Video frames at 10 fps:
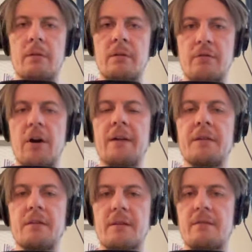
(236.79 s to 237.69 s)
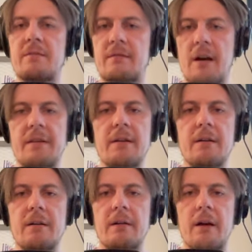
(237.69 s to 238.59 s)
define it as static,
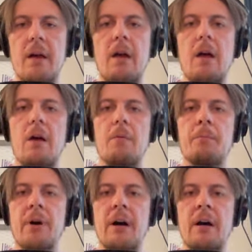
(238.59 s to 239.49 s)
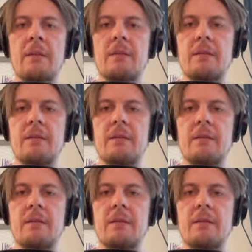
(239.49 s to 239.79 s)
but